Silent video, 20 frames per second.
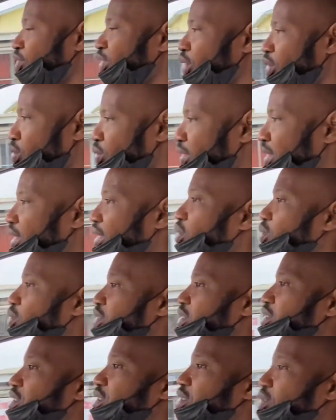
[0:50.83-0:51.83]
We are going
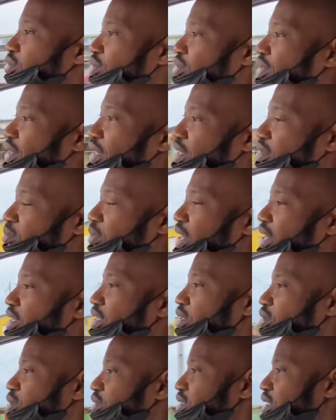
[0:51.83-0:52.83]
to do that by
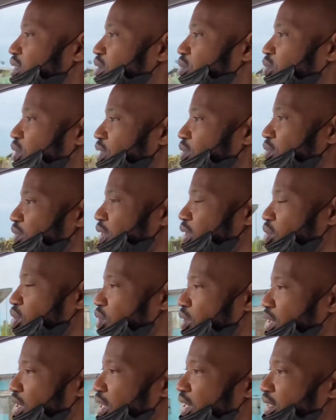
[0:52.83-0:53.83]
using what we
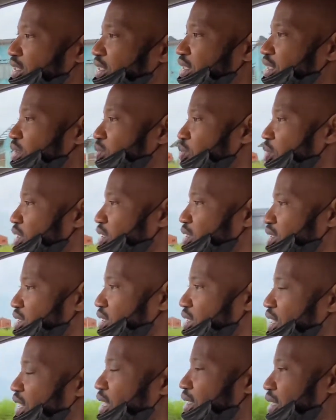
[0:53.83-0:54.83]
call a SWOT
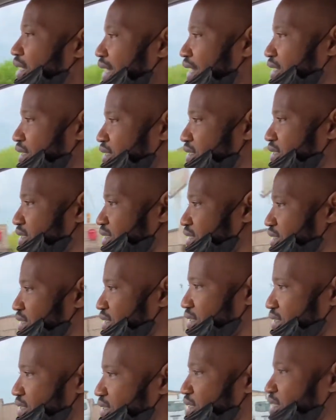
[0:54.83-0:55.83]

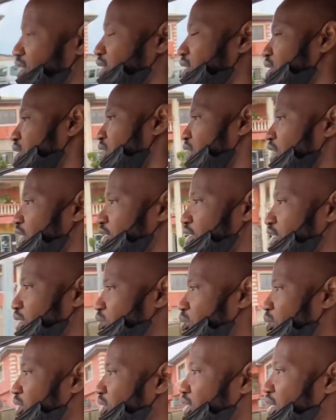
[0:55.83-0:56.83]
analysis. A
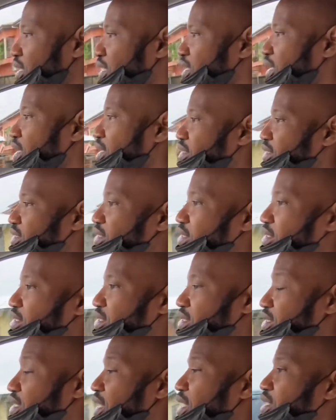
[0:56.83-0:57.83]
SWOT analysis
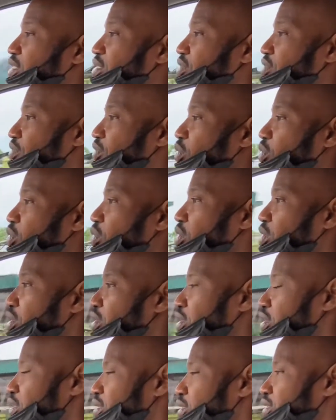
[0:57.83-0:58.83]
stands for
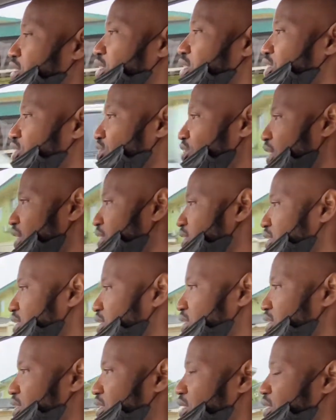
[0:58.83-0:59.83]

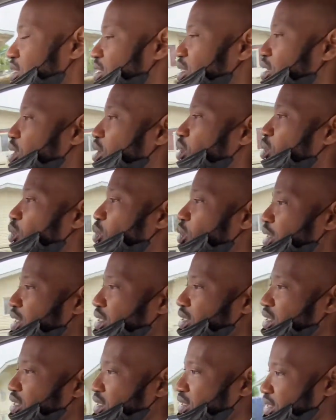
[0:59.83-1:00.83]
strengths,
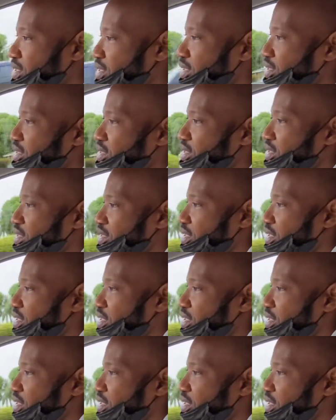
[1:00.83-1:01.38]
weaknesses,